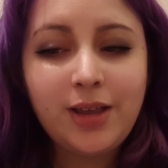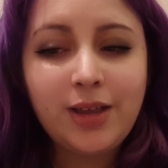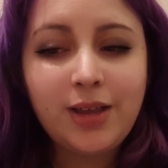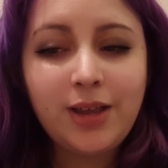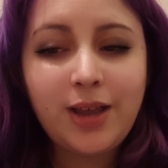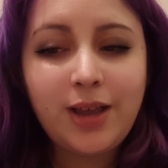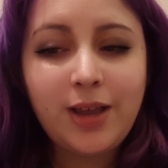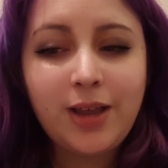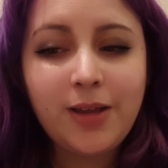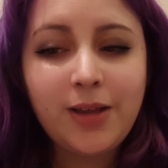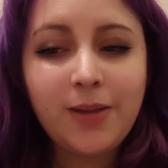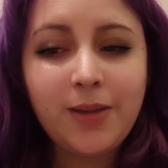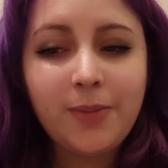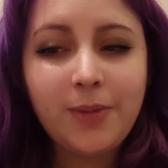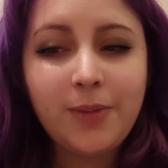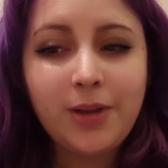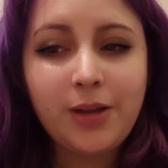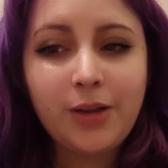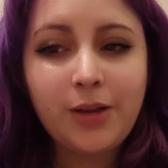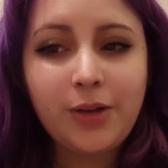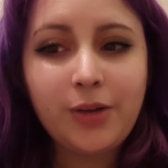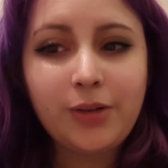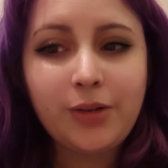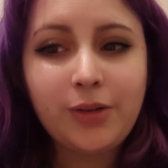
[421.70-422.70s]

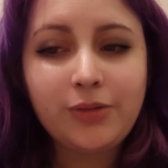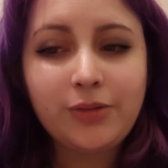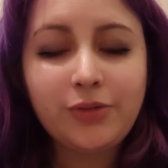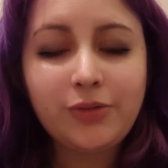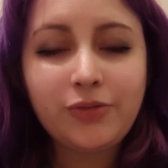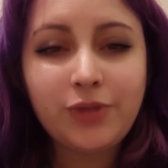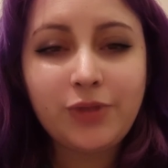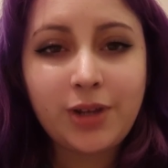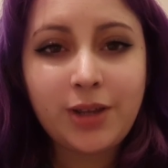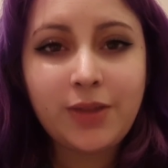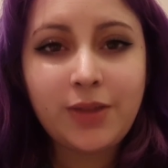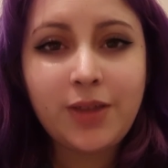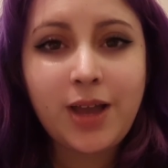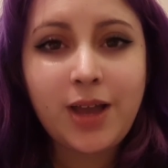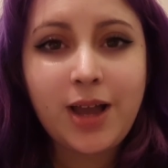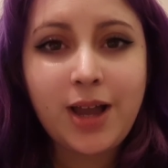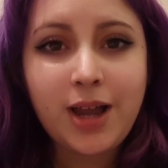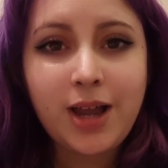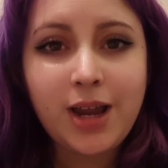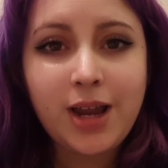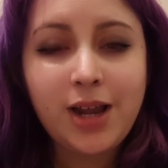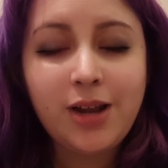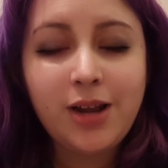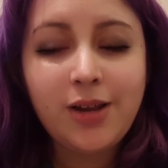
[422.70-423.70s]
a trick that
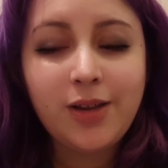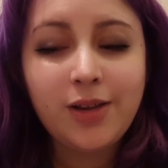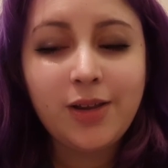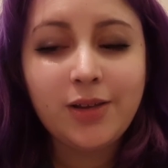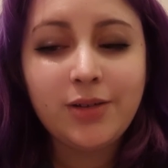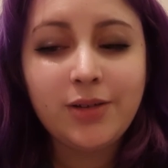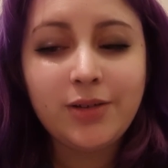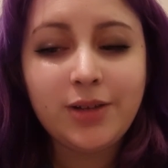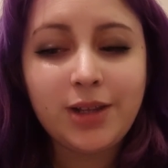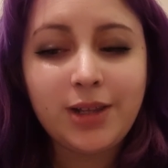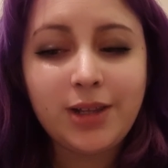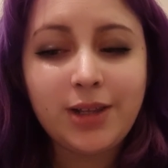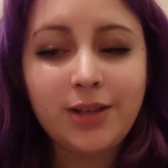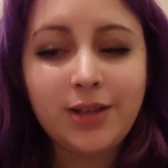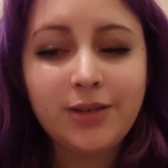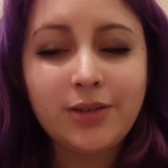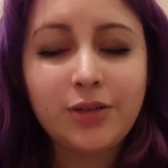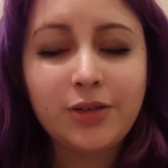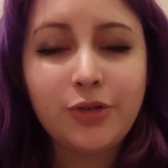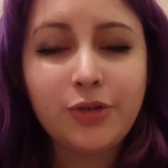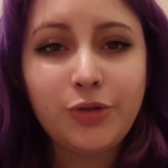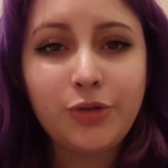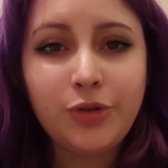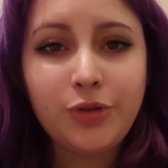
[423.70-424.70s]
I learned is
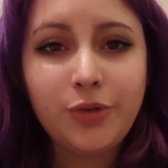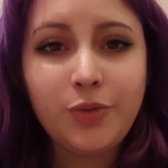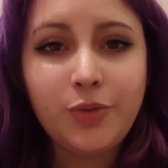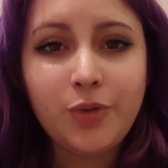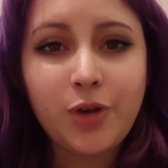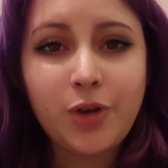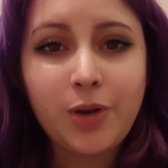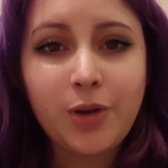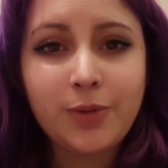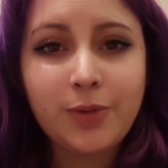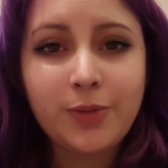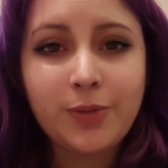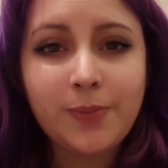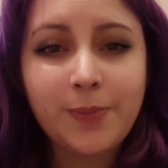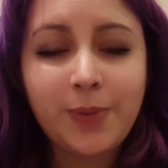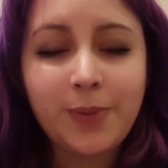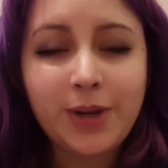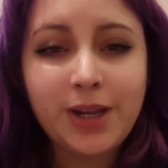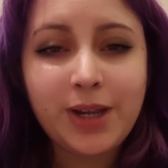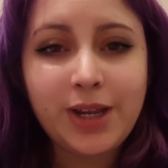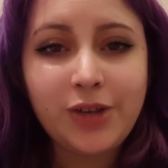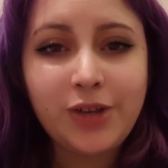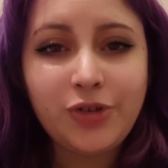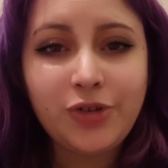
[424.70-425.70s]
do not
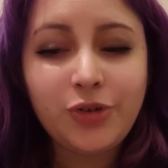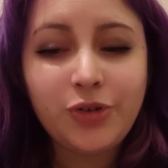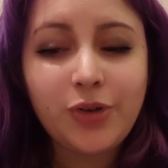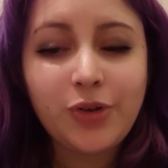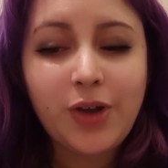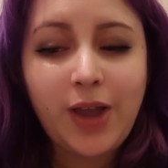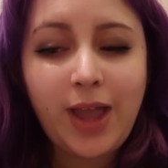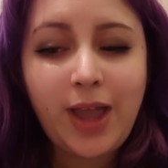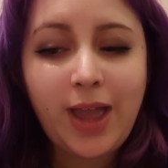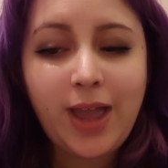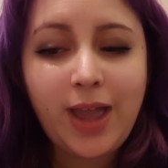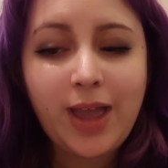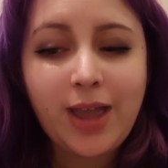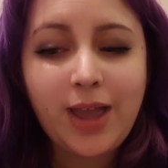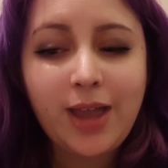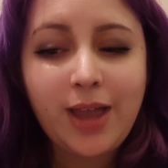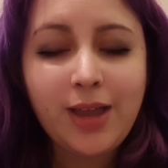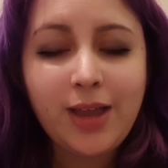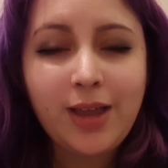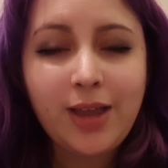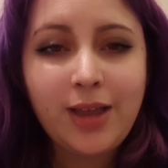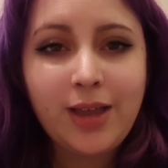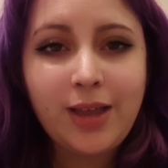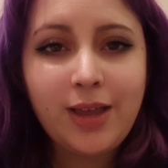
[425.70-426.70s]
bleach your hair,
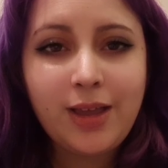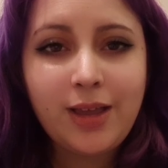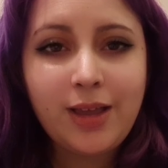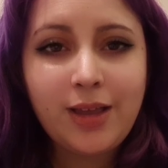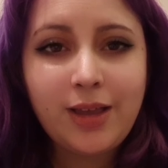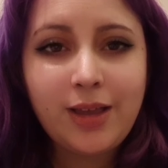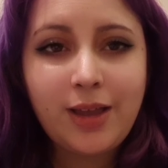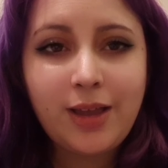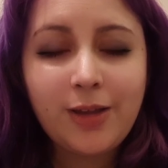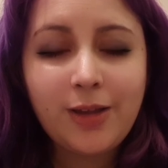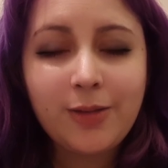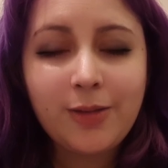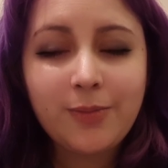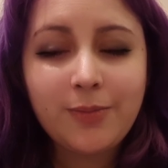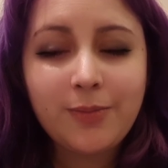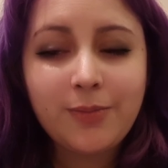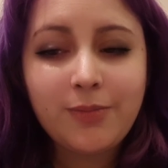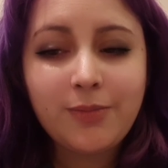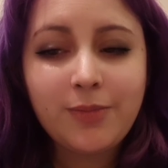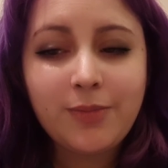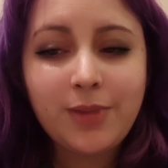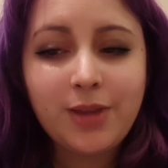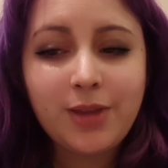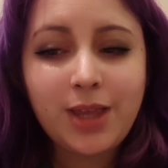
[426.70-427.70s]

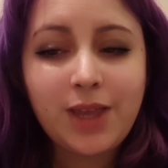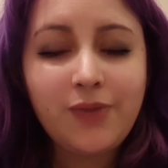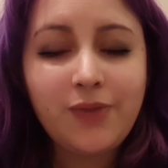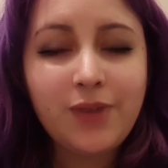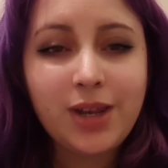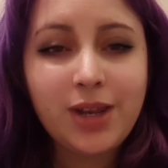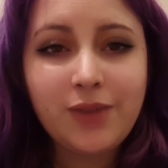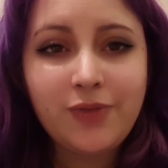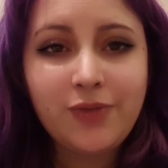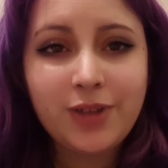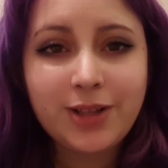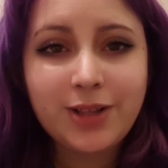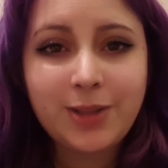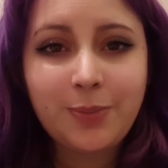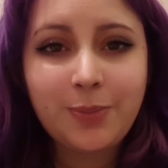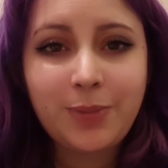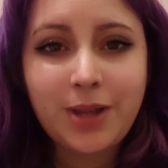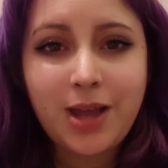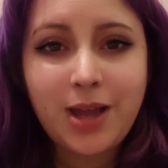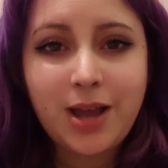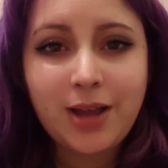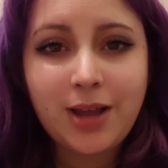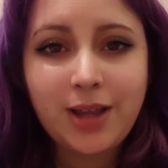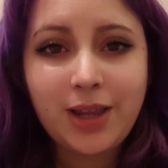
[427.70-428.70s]
even if it's
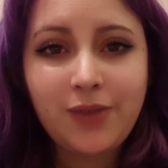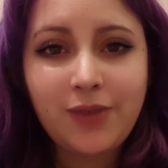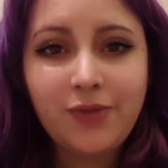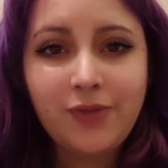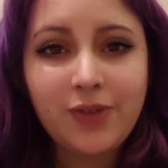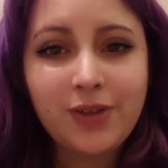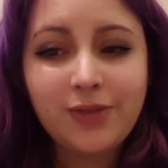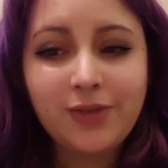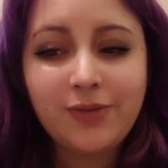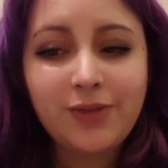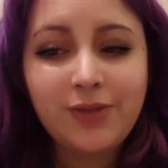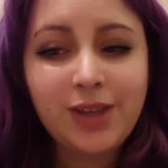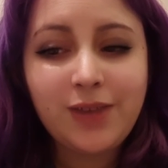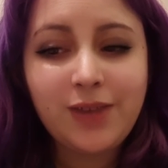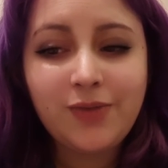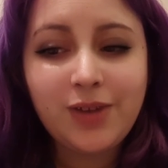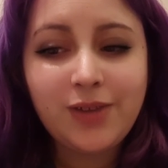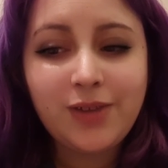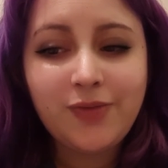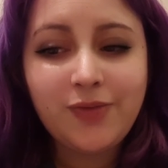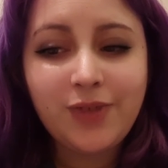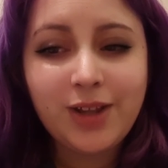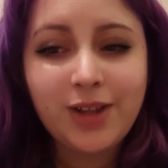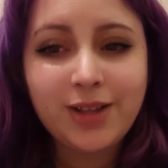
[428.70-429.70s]
black, even
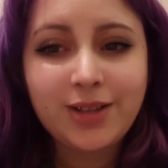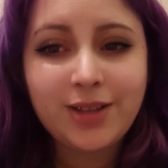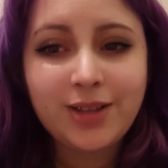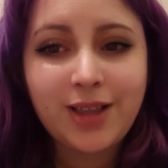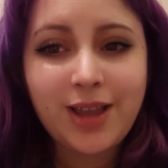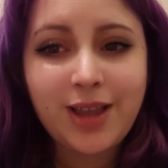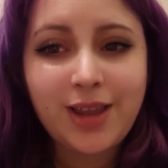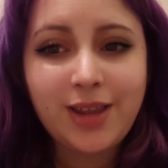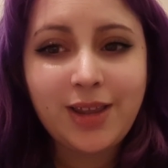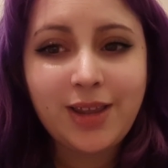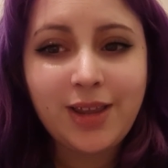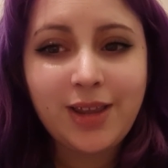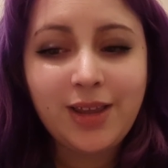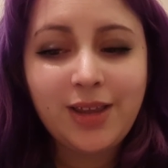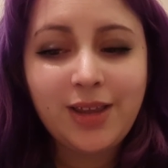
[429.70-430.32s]
if it's like